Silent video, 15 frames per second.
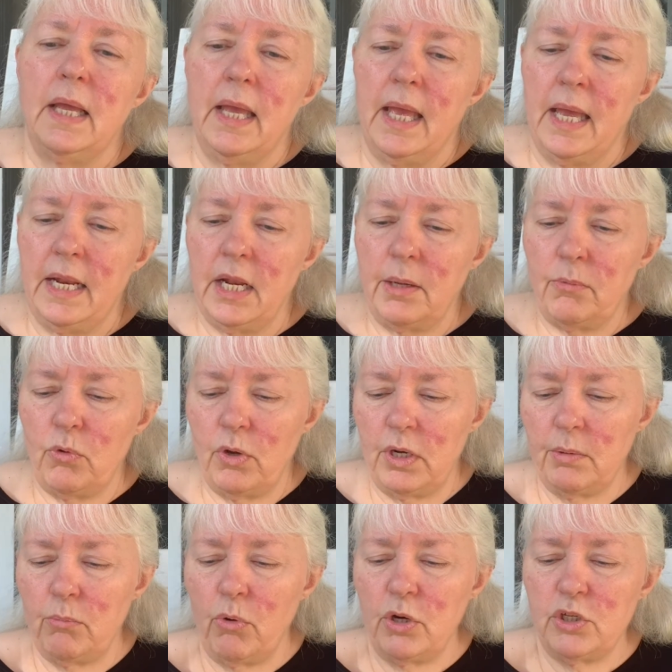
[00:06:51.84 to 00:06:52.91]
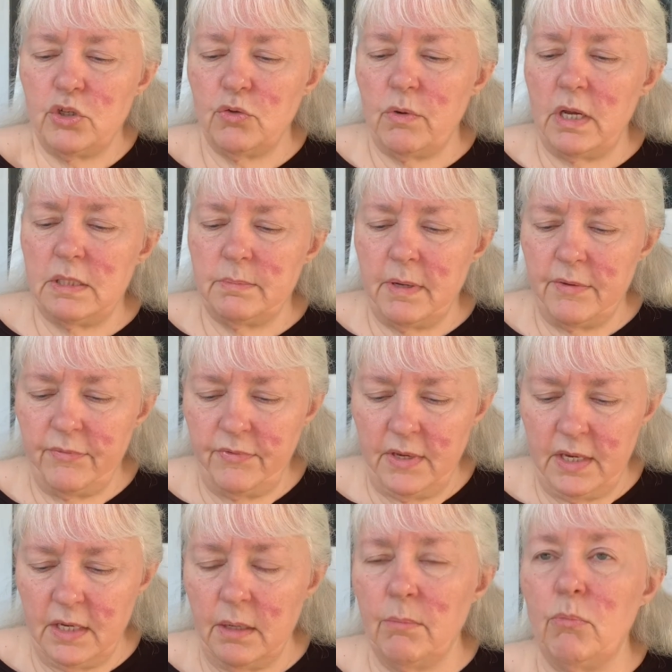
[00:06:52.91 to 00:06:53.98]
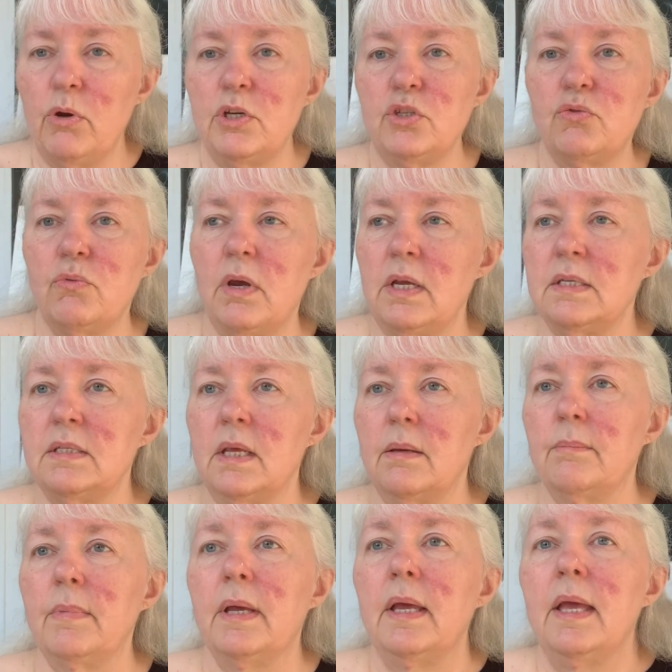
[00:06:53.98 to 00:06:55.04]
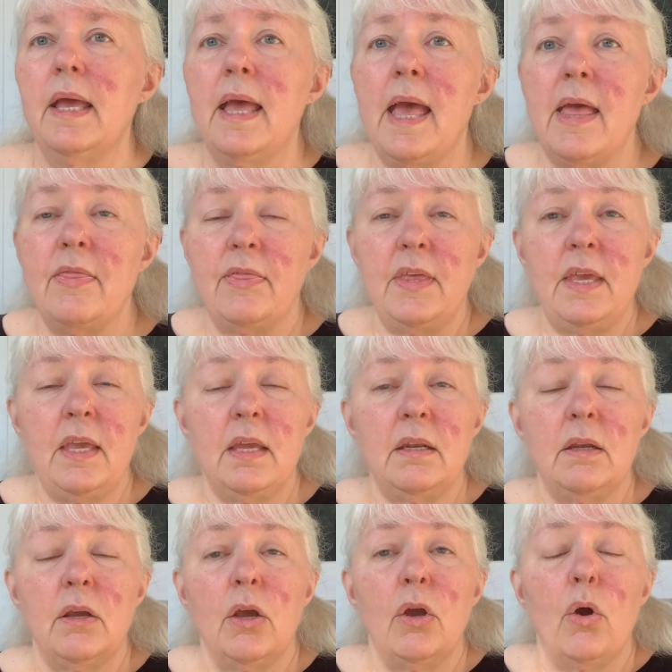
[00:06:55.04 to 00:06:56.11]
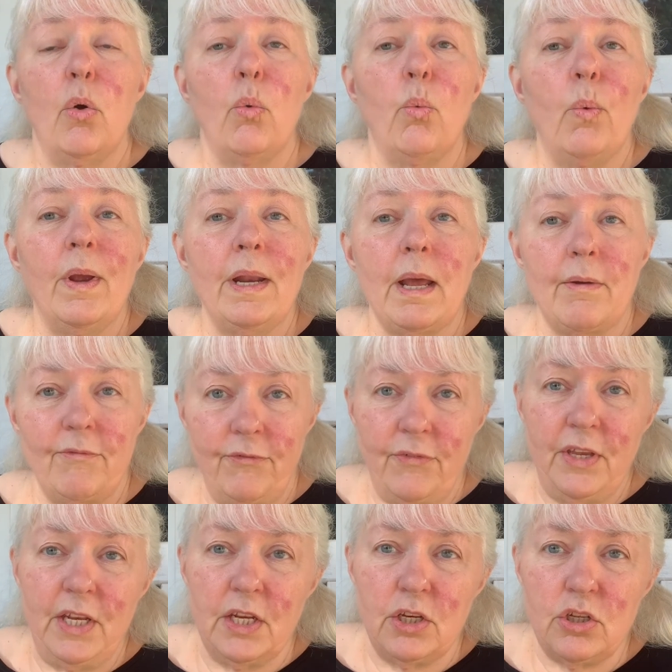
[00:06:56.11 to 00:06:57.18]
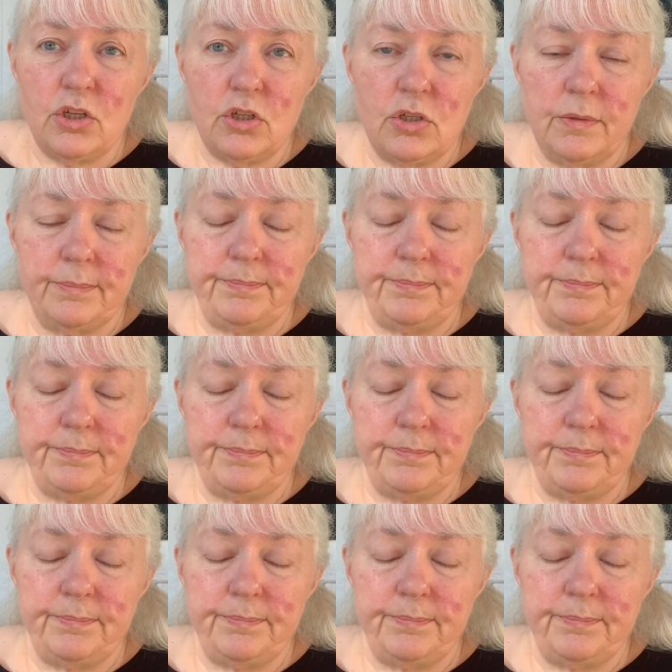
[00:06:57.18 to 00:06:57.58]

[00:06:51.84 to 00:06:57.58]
And I'm going to moisturize my feet and moisturize them. And then when I'm finished,